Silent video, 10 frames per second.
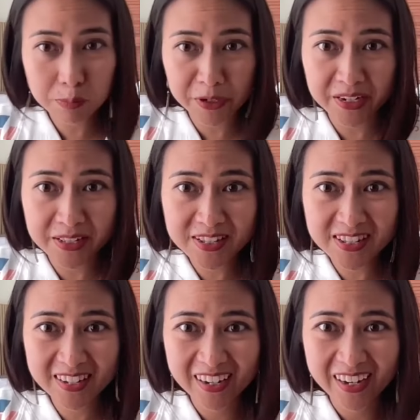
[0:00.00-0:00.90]
experience
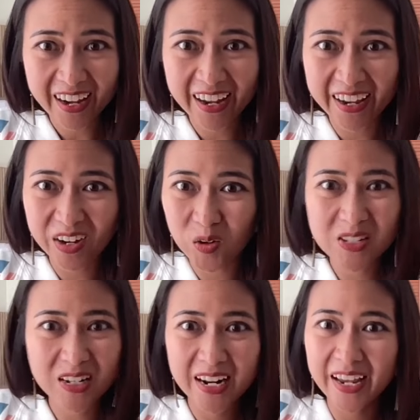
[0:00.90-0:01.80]
and
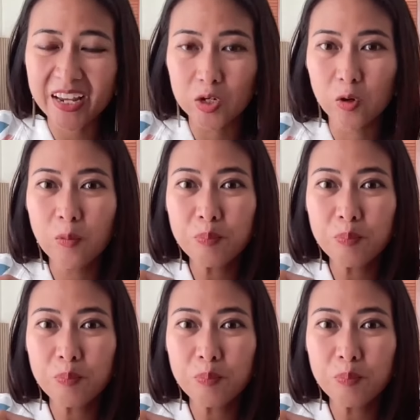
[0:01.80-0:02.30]
also like,